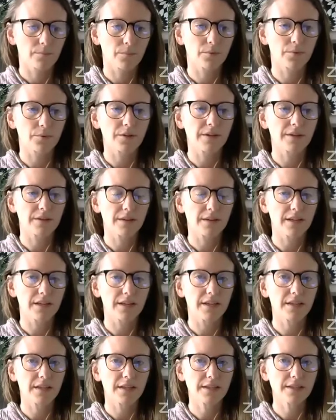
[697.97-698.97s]
Breathe
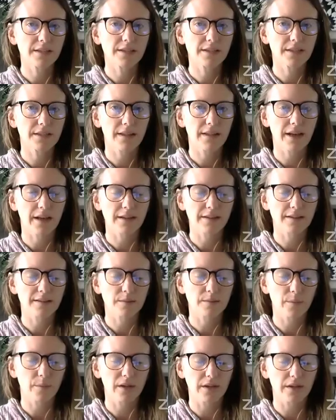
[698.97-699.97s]
into that
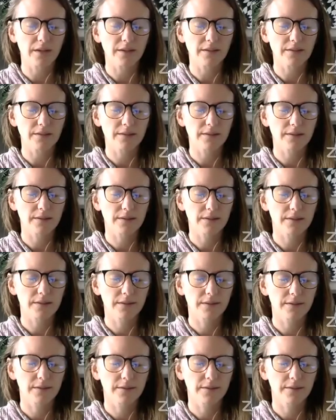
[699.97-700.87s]
space.